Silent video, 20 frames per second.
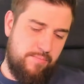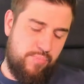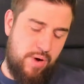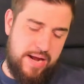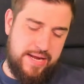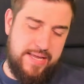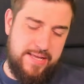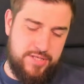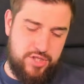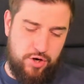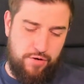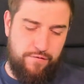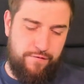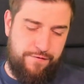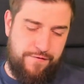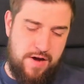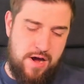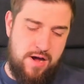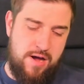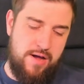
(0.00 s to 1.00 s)
brackets on
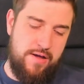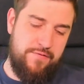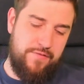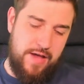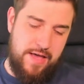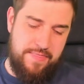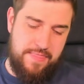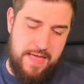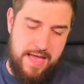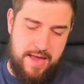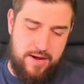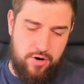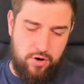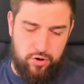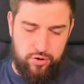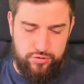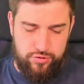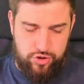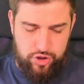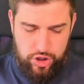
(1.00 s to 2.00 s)
5, and then
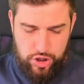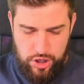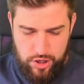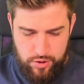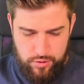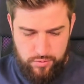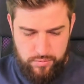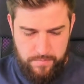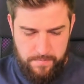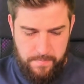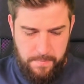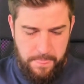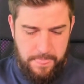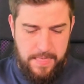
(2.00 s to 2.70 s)
on 2.